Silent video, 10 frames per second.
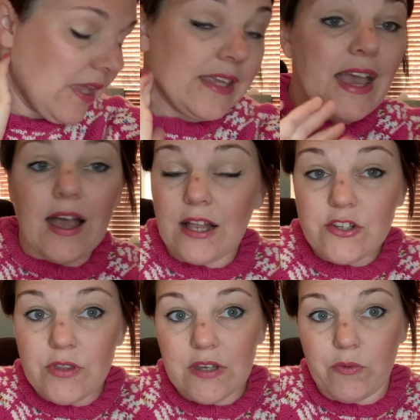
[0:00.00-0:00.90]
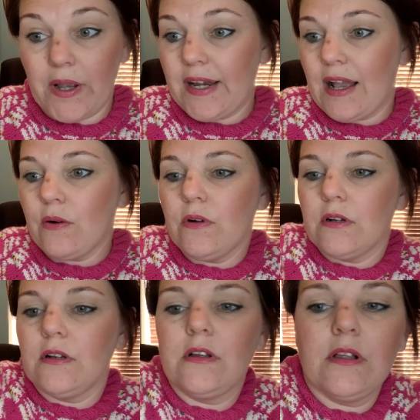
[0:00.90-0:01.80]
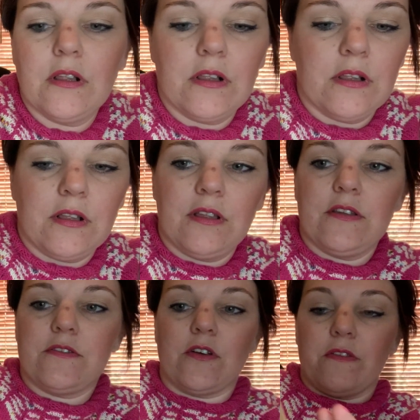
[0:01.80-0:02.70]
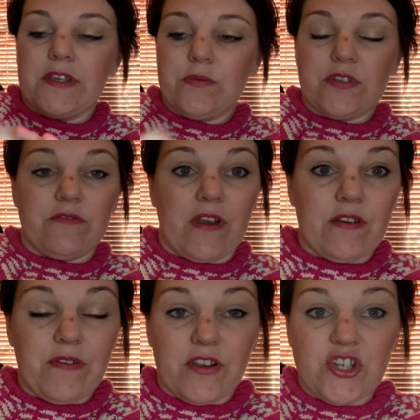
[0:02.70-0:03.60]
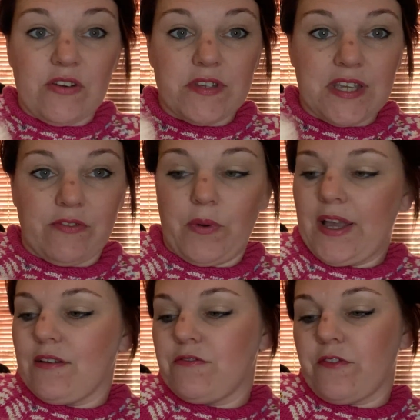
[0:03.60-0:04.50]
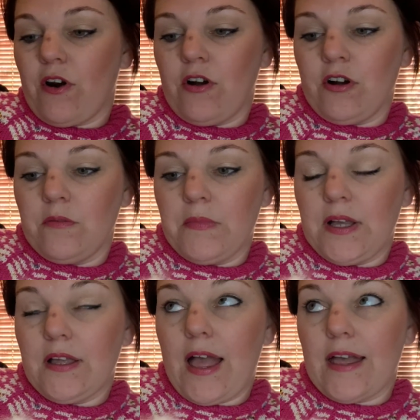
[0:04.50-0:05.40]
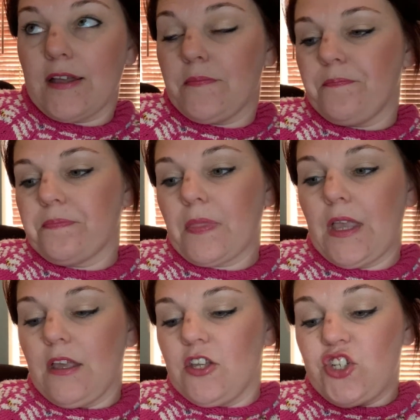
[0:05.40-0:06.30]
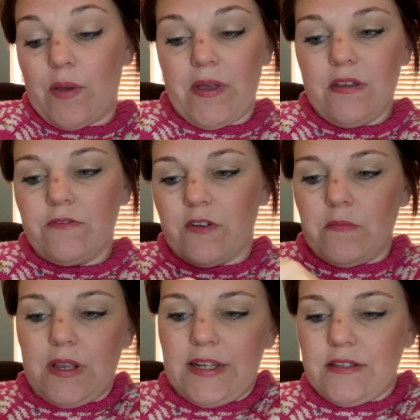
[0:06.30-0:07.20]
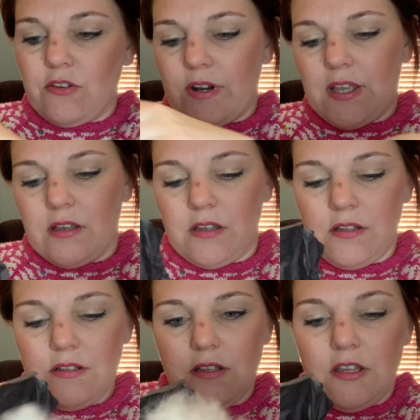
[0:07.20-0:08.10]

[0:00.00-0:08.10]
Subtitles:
Yeah, I'll do the giveaway now. So this was a very, very generous giveaway from Gemma from Little Grey Girl.